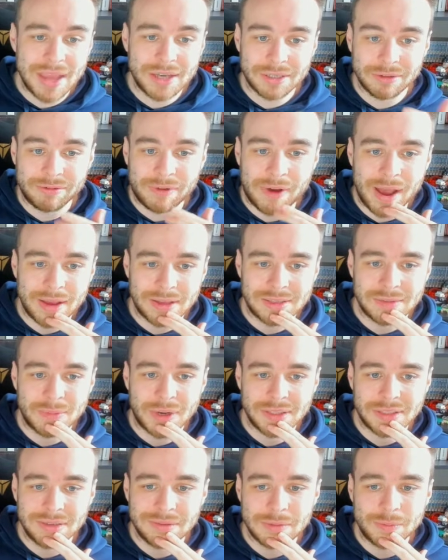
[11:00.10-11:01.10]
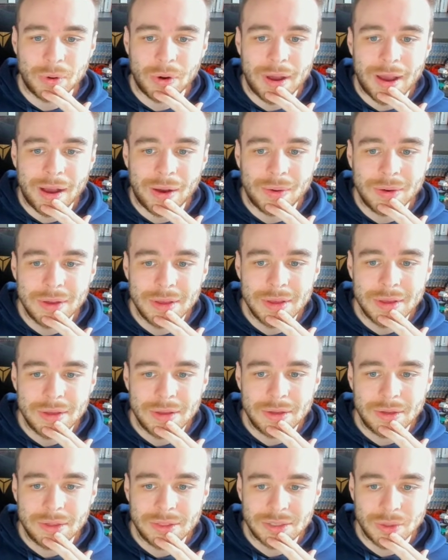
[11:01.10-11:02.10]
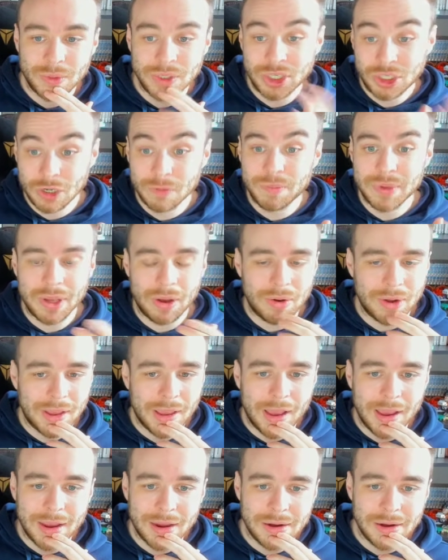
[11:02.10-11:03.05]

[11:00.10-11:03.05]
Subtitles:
fires in my team to put out, so we should be okay.